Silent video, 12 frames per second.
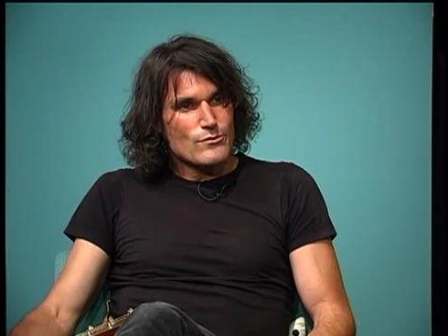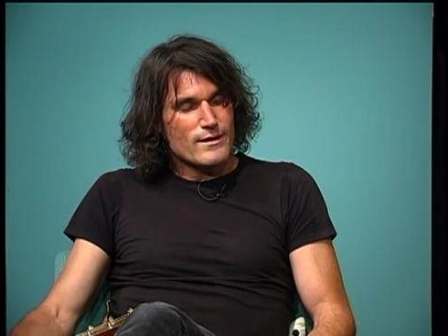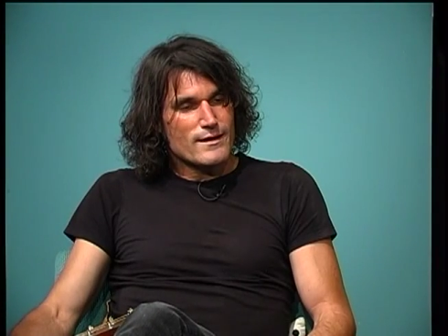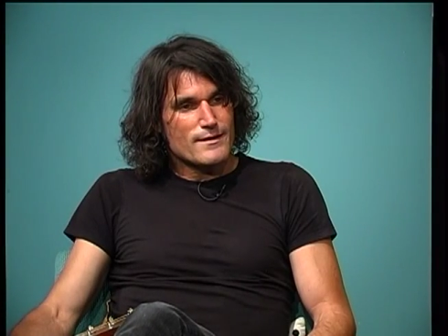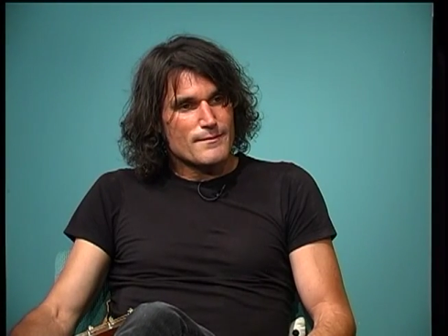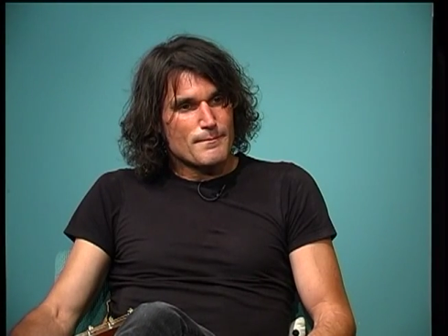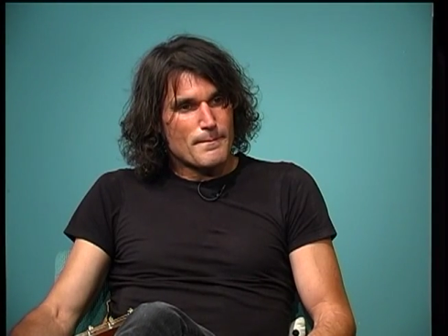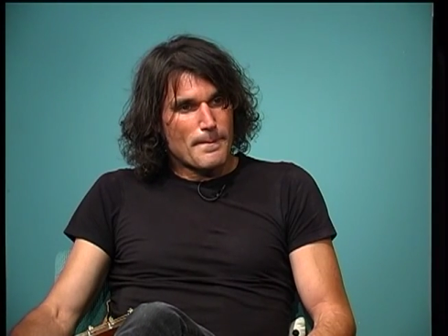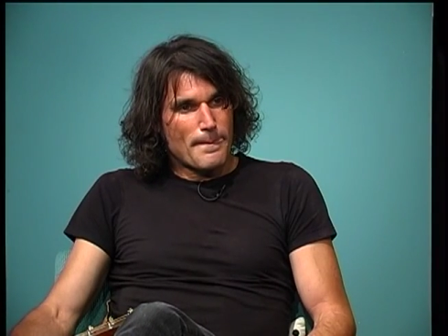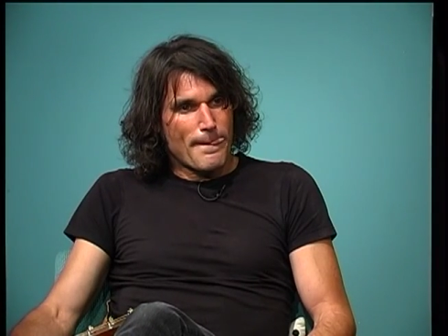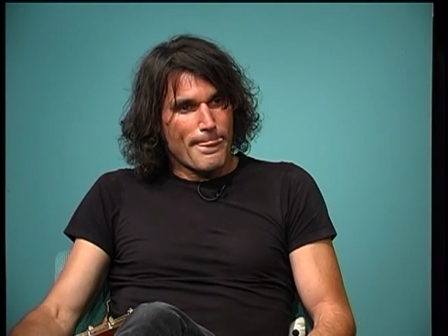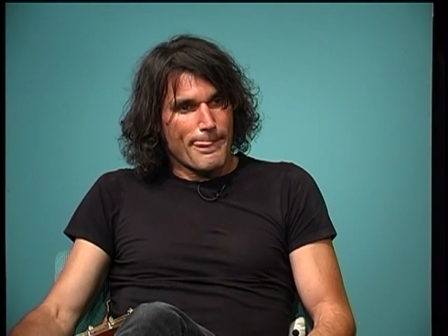Um,
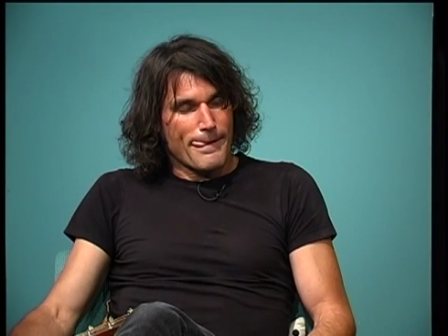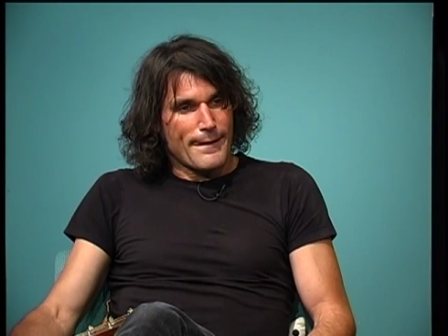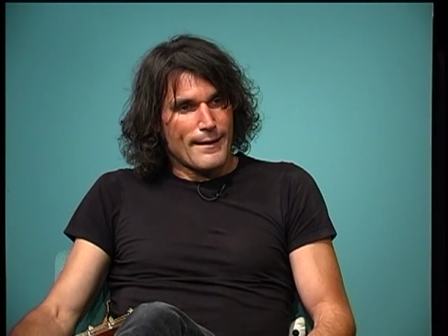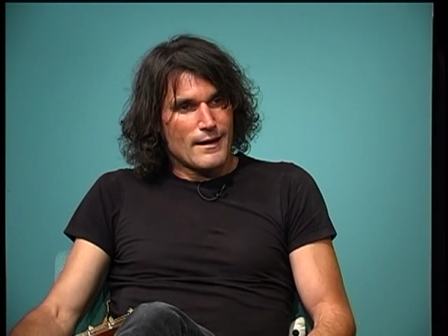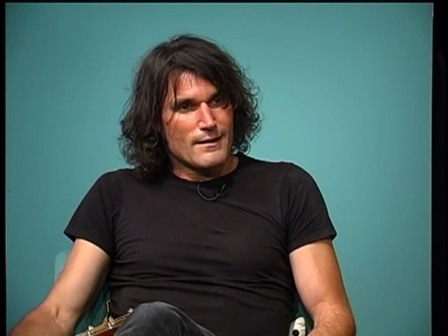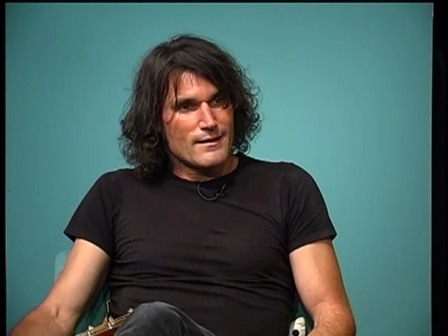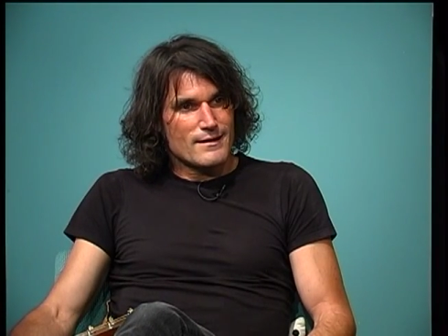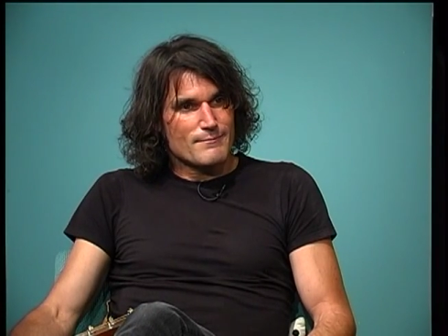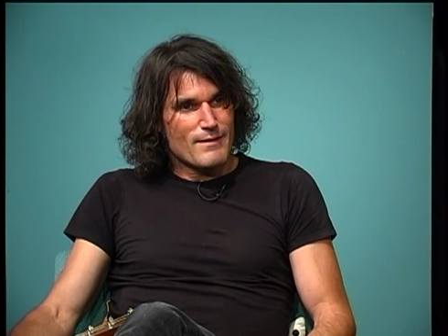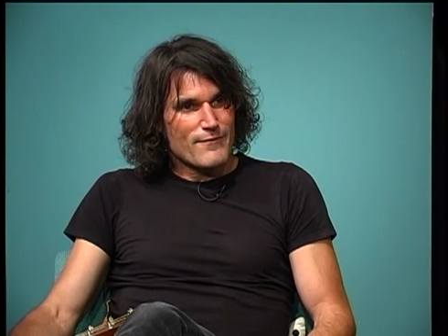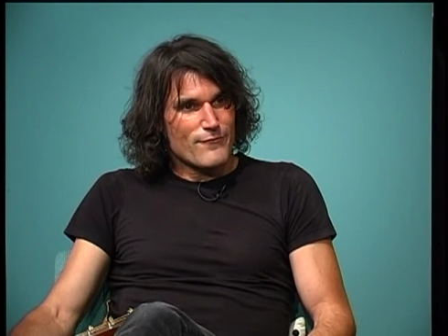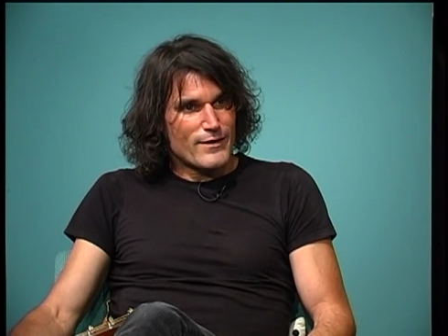
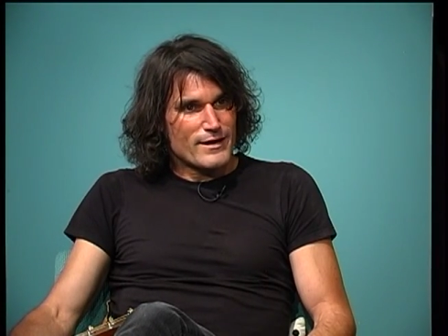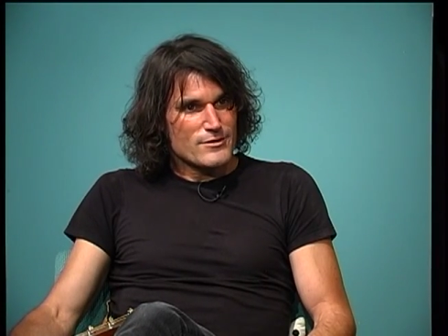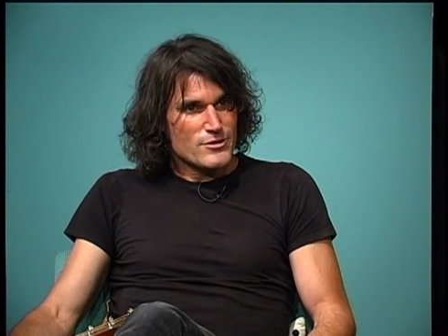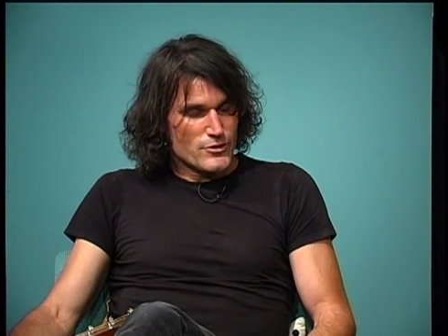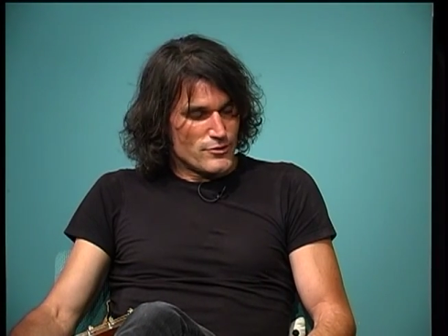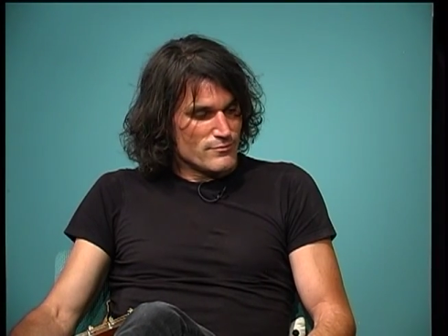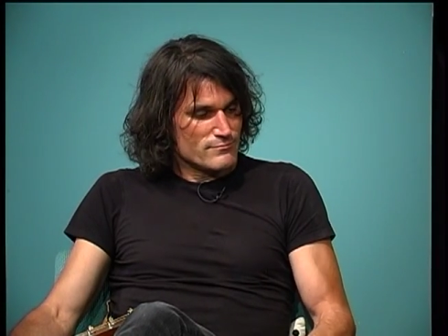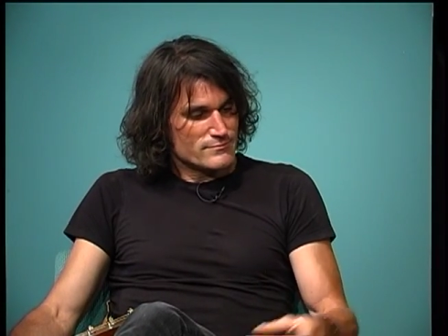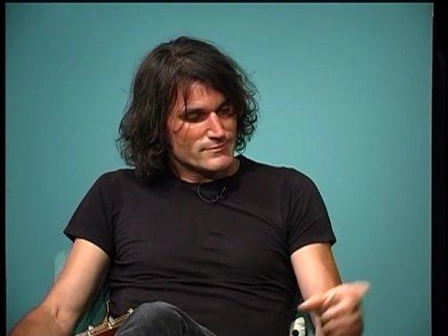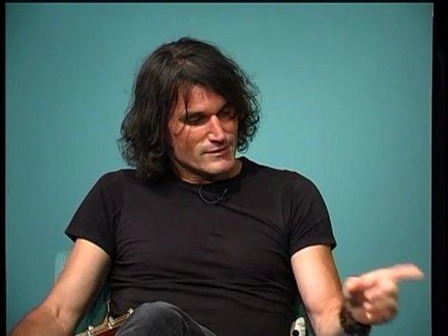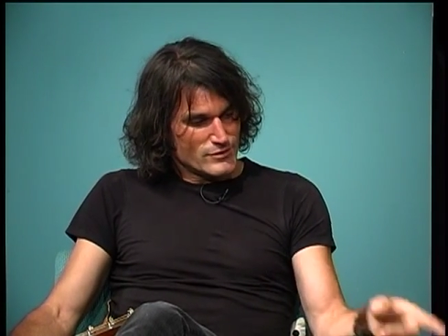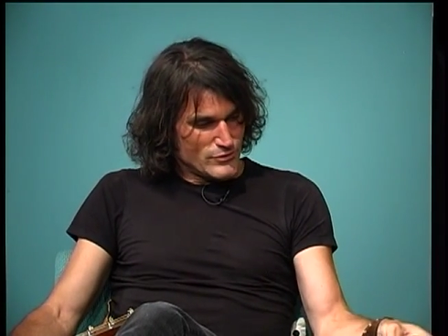my friend
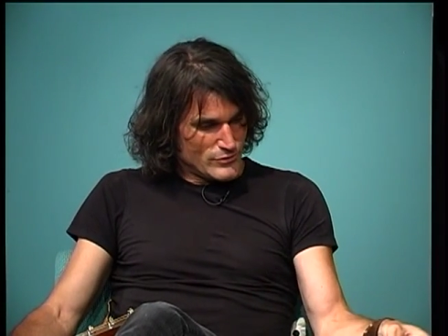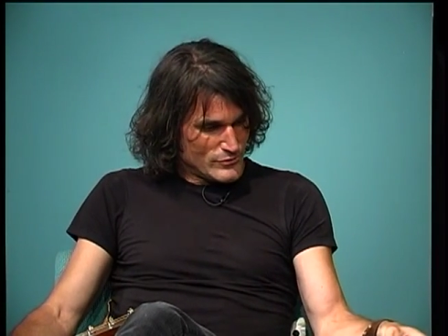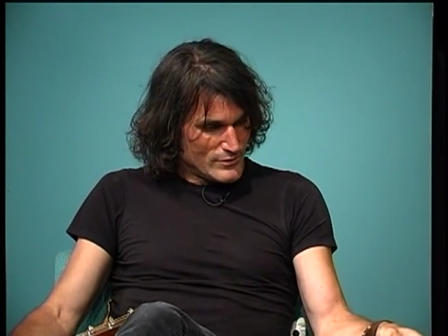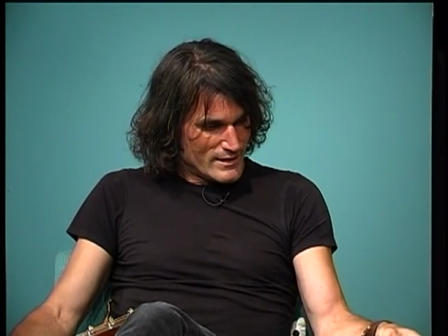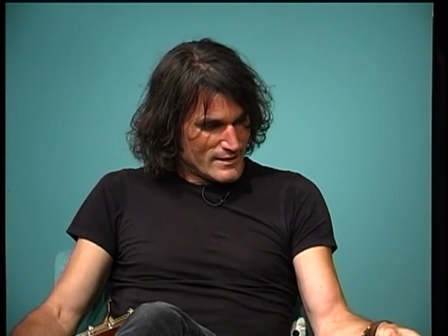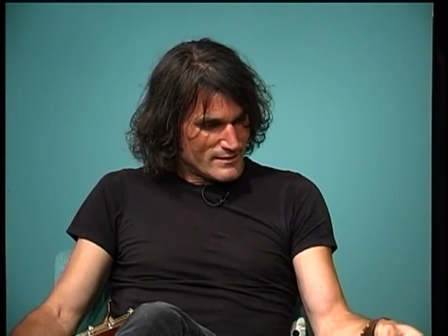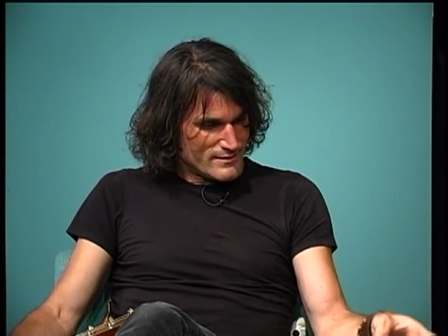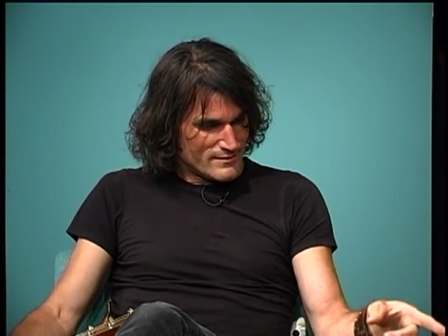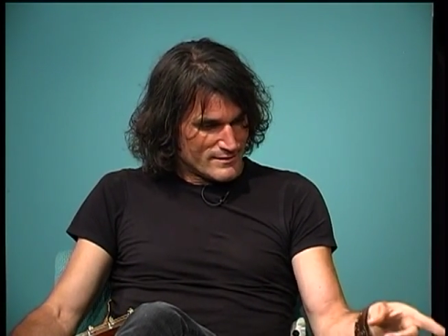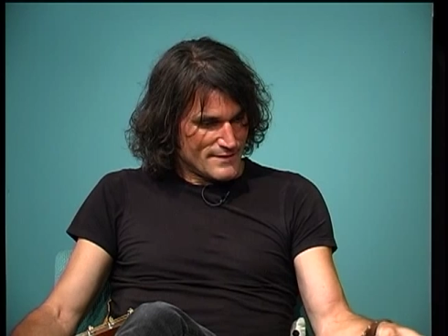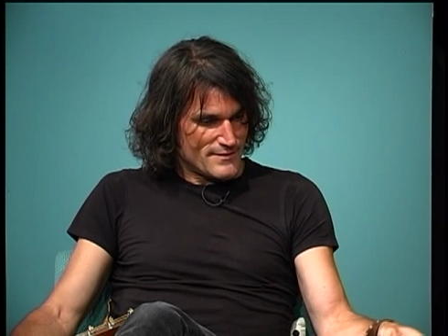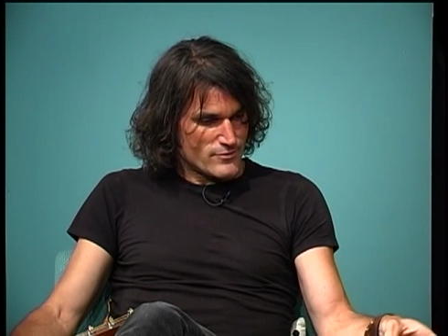Hugh, who uh,
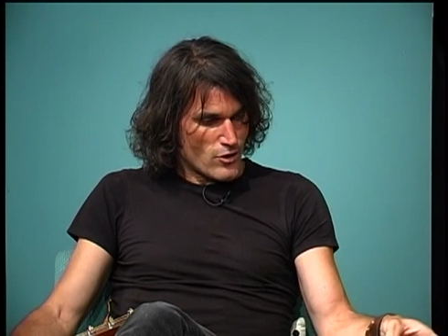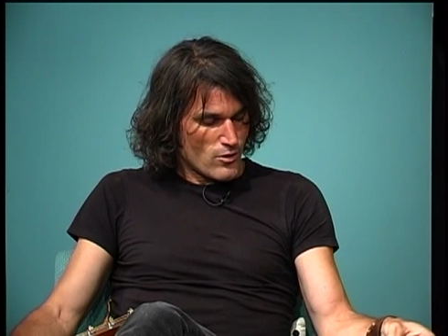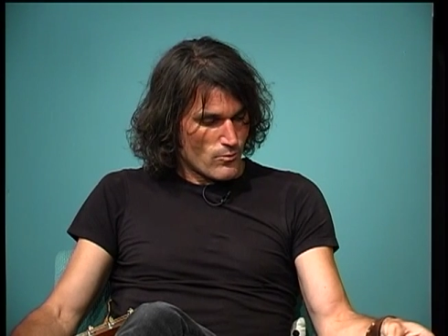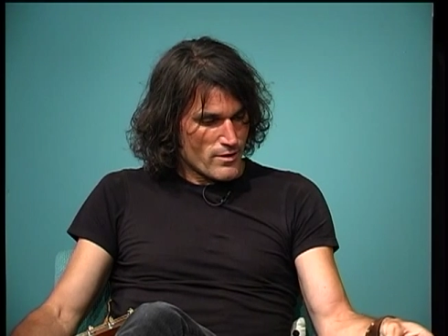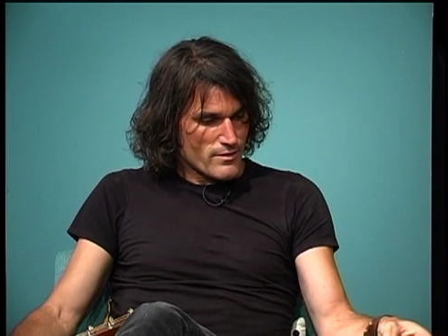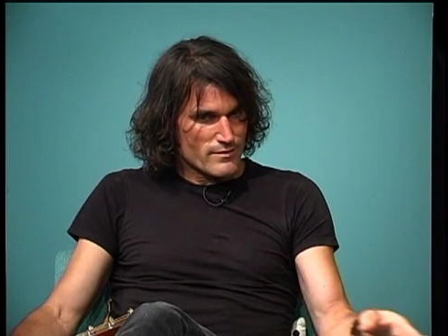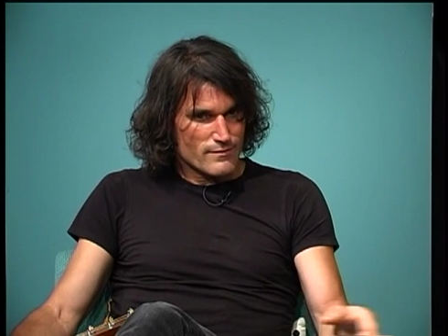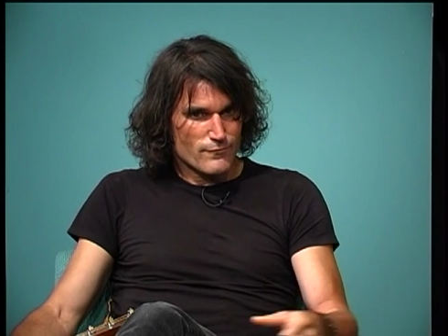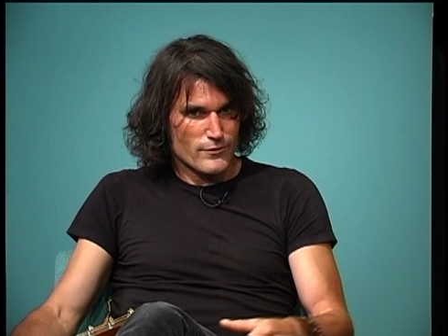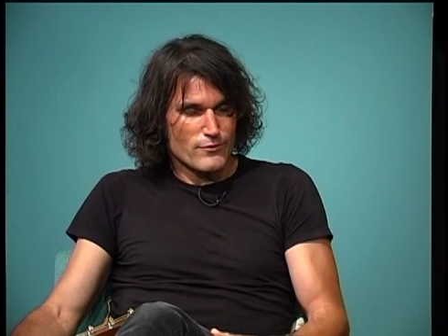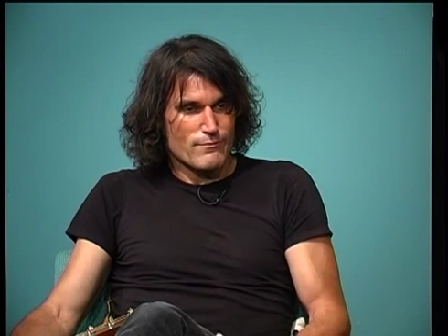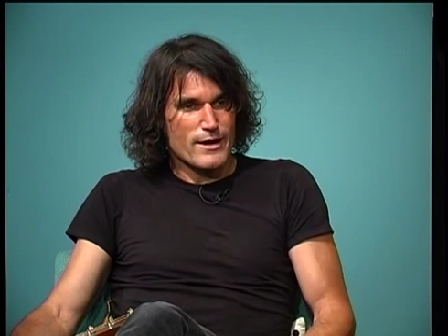did this artwork
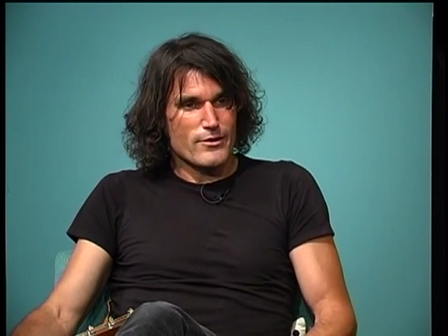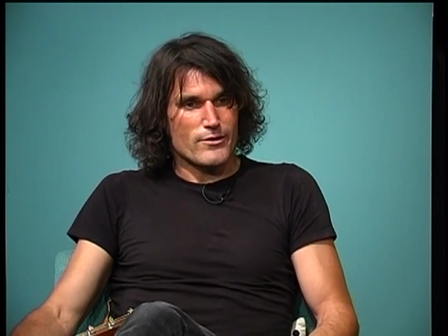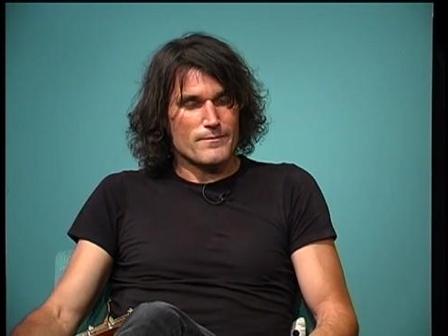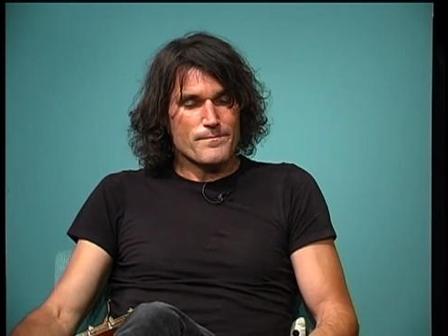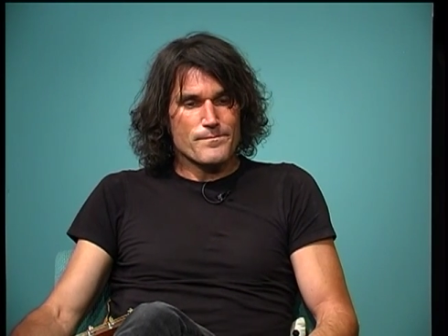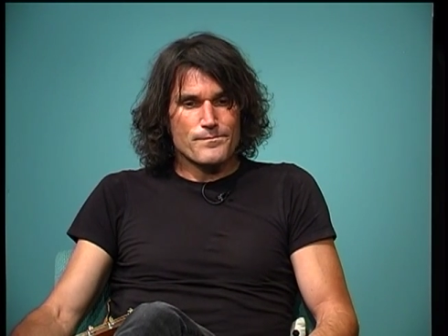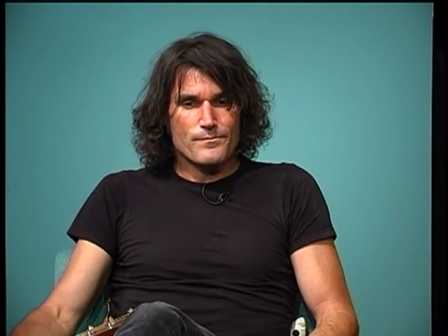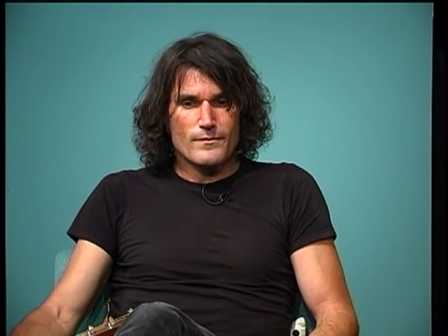for the record,